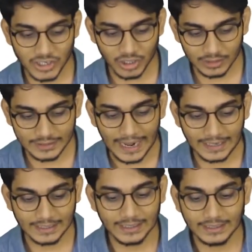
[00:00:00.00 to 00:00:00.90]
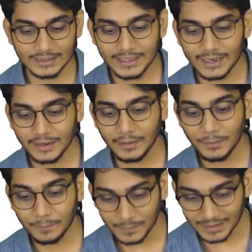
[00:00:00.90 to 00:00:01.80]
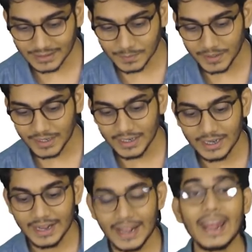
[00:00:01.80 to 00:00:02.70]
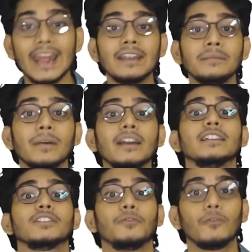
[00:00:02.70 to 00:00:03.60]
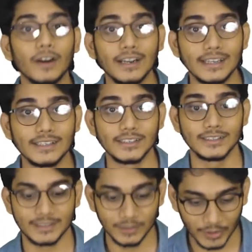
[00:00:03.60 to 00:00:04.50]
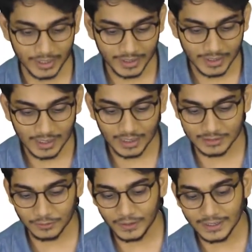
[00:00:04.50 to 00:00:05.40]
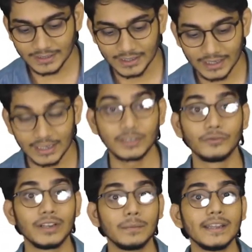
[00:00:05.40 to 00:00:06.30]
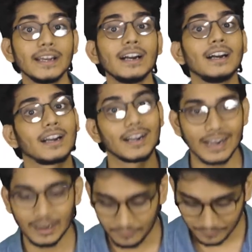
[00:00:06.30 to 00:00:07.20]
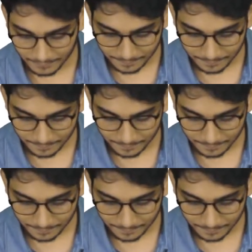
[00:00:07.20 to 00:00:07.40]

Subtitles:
sure that there must be n minus 1 edges, okay, otherwise it will be a graph.